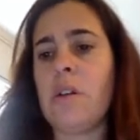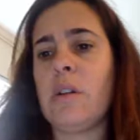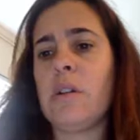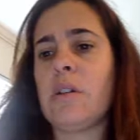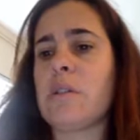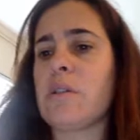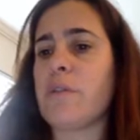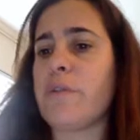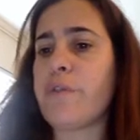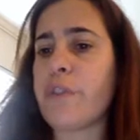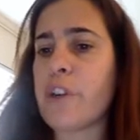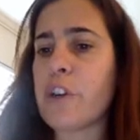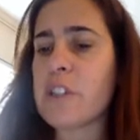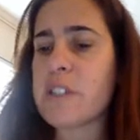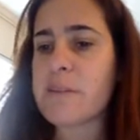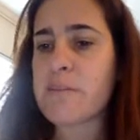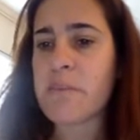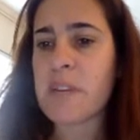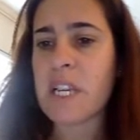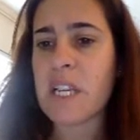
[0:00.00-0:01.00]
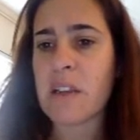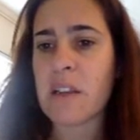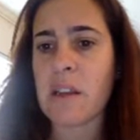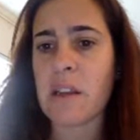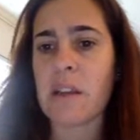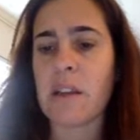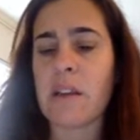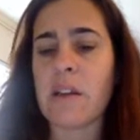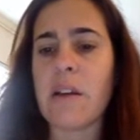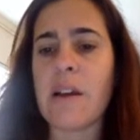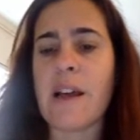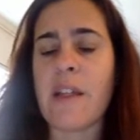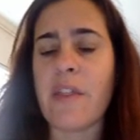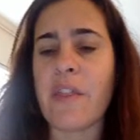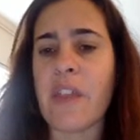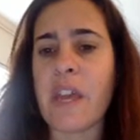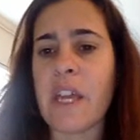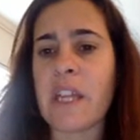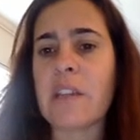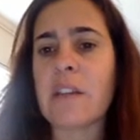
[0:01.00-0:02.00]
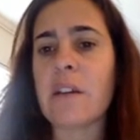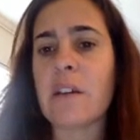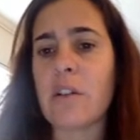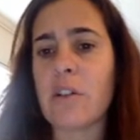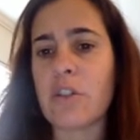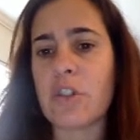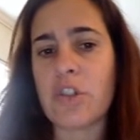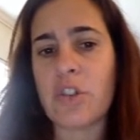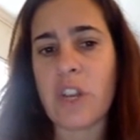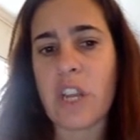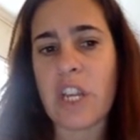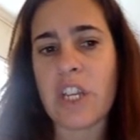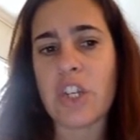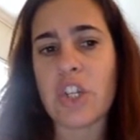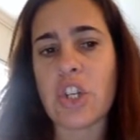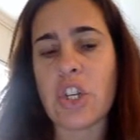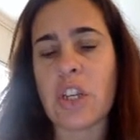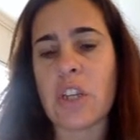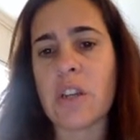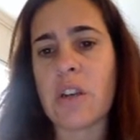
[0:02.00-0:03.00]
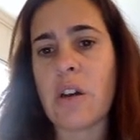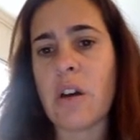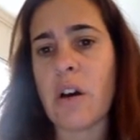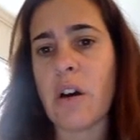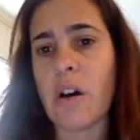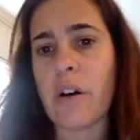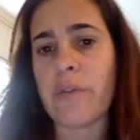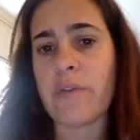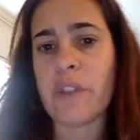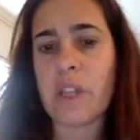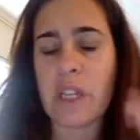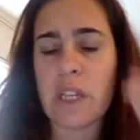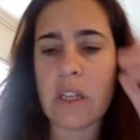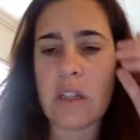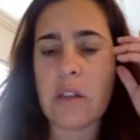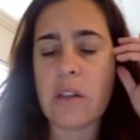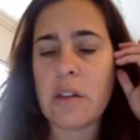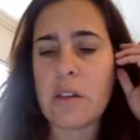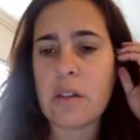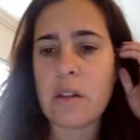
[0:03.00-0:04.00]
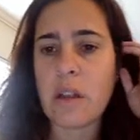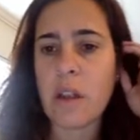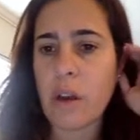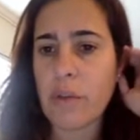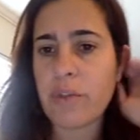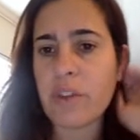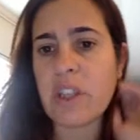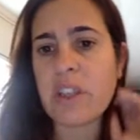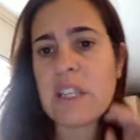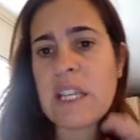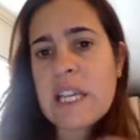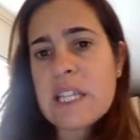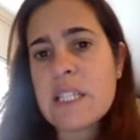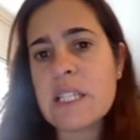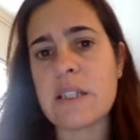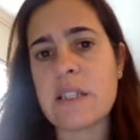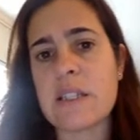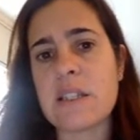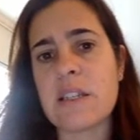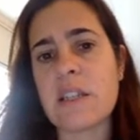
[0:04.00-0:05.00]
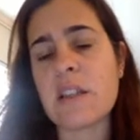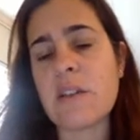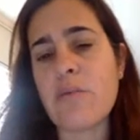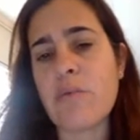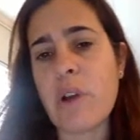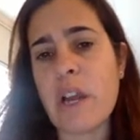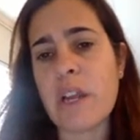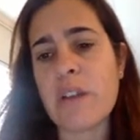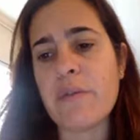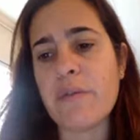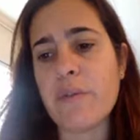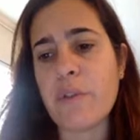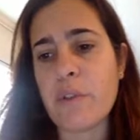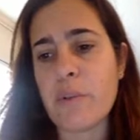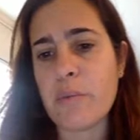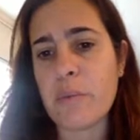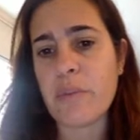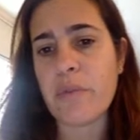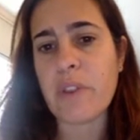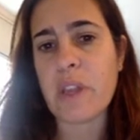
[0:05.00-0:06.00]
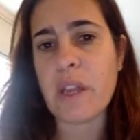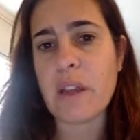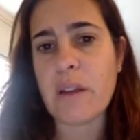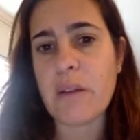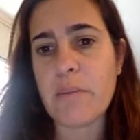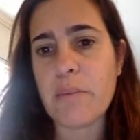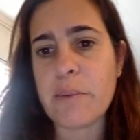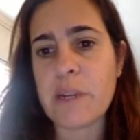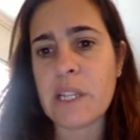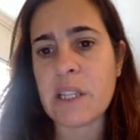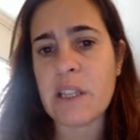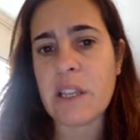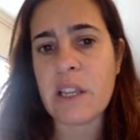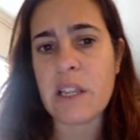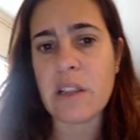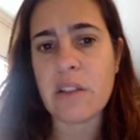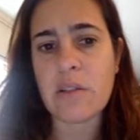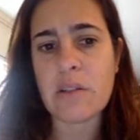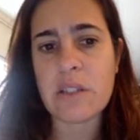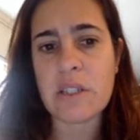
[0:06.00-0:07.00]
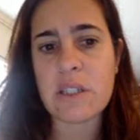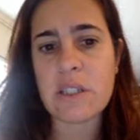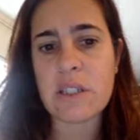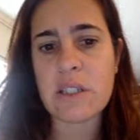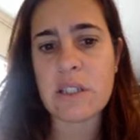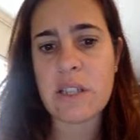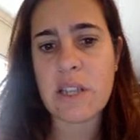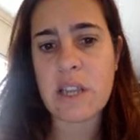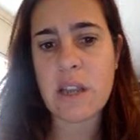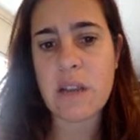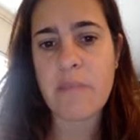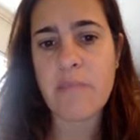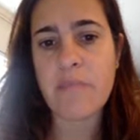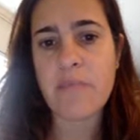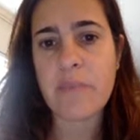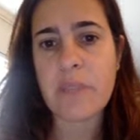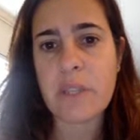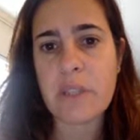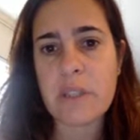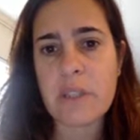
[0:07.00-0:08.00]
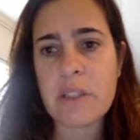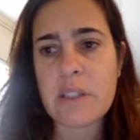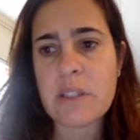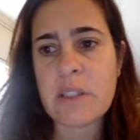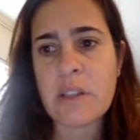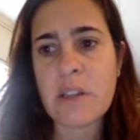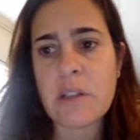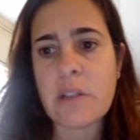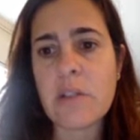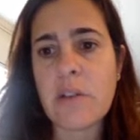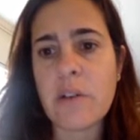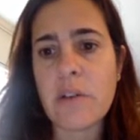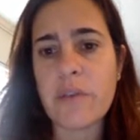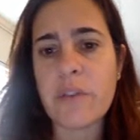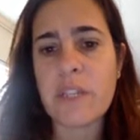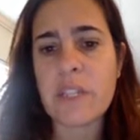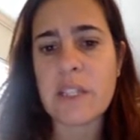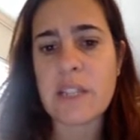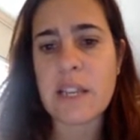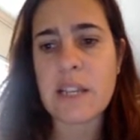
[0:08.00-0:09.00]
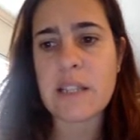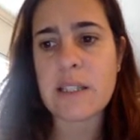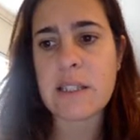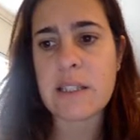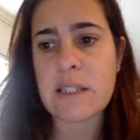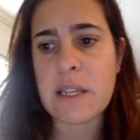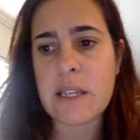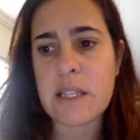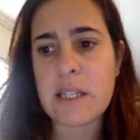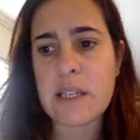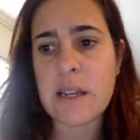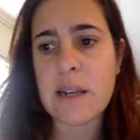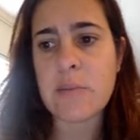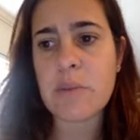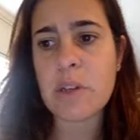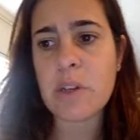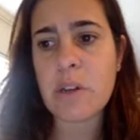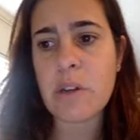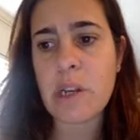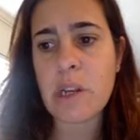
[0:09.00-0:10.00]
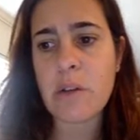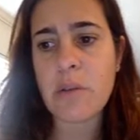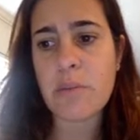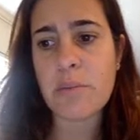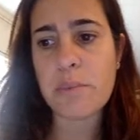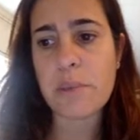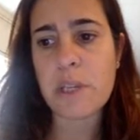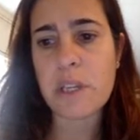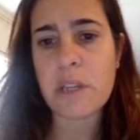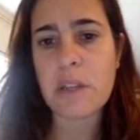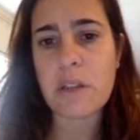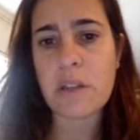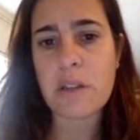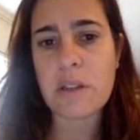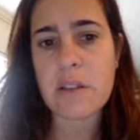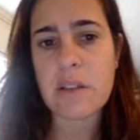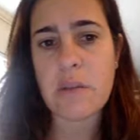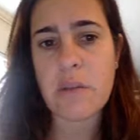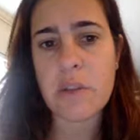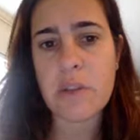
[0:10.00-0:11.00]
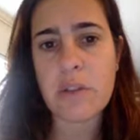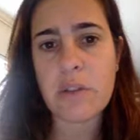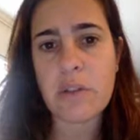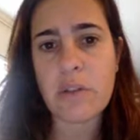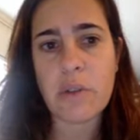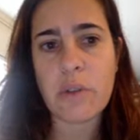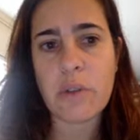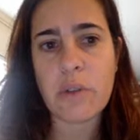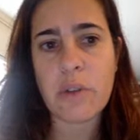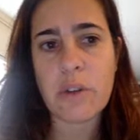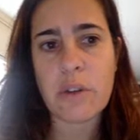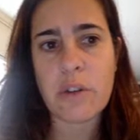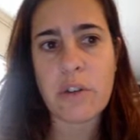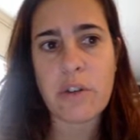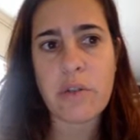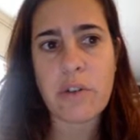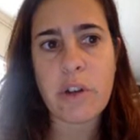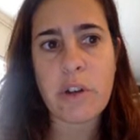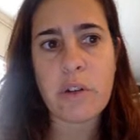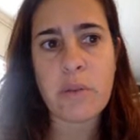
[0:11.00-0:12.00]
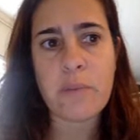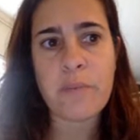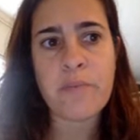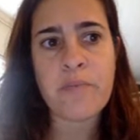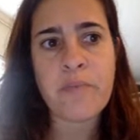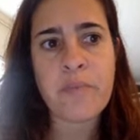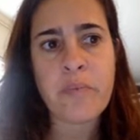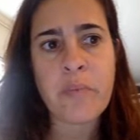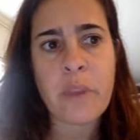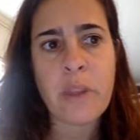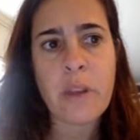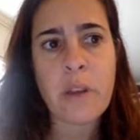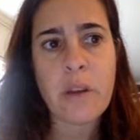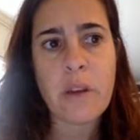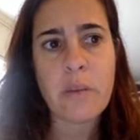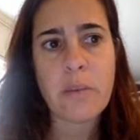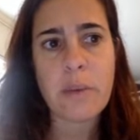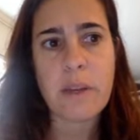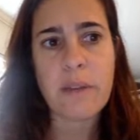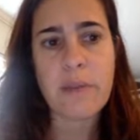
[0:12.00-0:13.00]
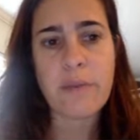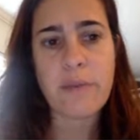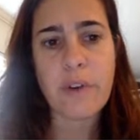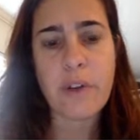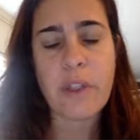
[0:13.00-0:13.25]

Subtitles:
So first meaning and then conjugation of the tenses in the right form of the pretérito. This is the clue of this exercise, and I'm not gonna complete it because I want you to do it on your own. But with